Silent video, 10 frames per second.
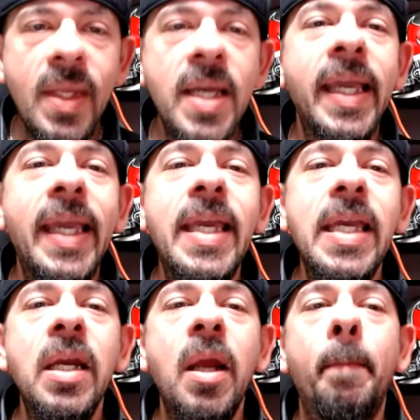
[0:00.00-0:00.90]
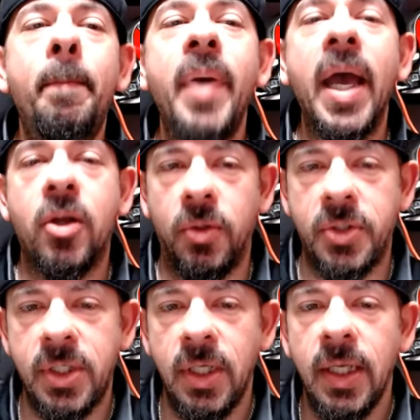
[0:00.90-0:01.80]
Ian Beckles,
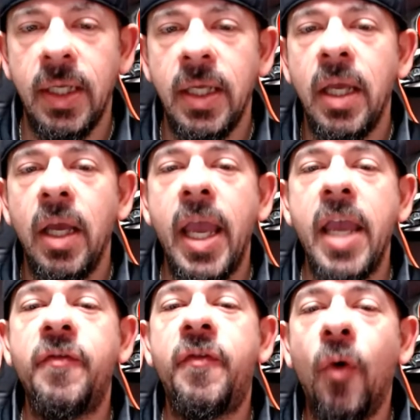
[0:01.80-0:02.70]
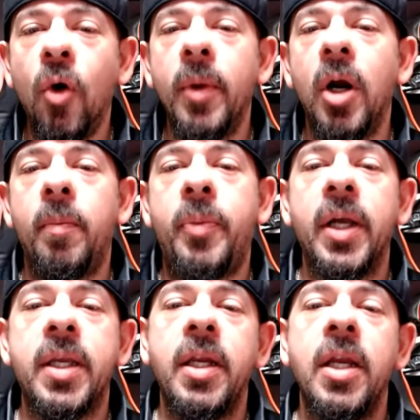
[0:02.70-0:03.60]
a former
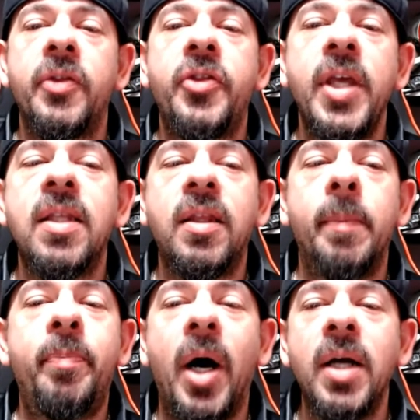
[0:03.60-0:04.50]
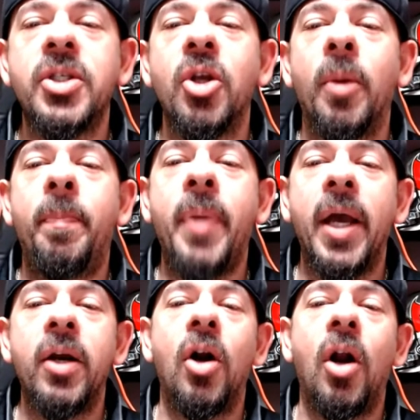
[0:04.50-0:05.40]
Buccaneer, thinks that the Bucs are better
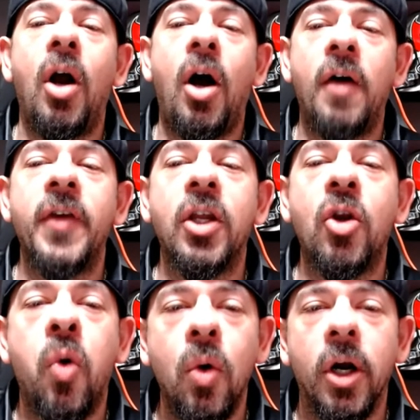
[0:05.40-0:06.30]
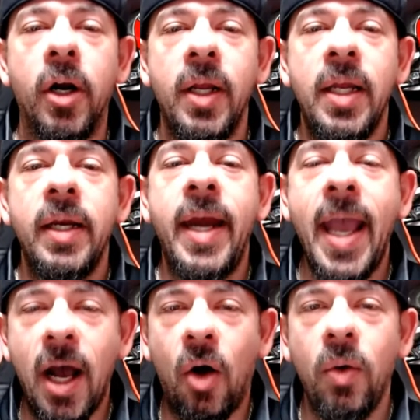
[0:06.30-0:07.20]
off at corner
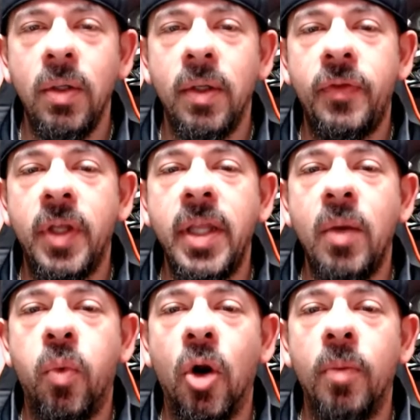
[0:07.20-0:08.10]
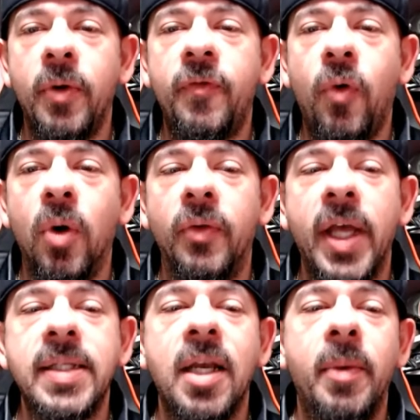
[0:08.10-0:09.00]
now than they were before. That's
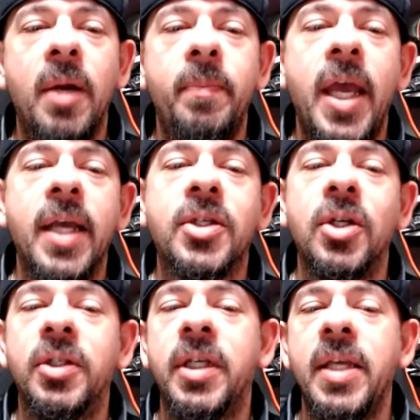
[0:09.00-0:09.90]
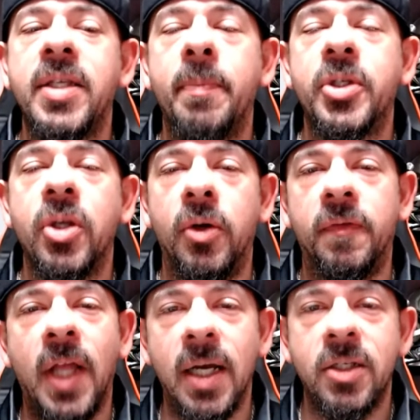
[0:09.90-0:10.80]
coming up next on today's episode of
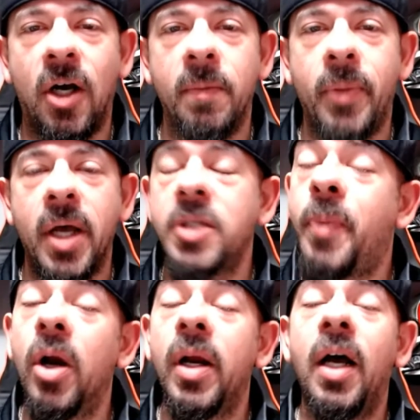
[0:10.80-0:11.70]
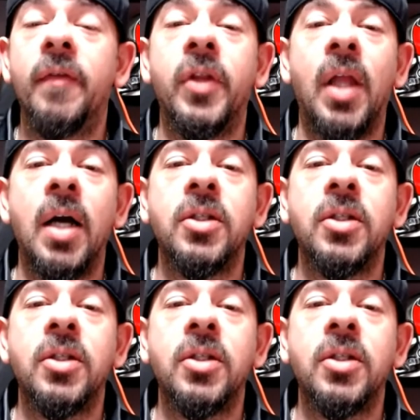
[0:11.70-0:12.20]
Locked On Bucks, part of the Locked On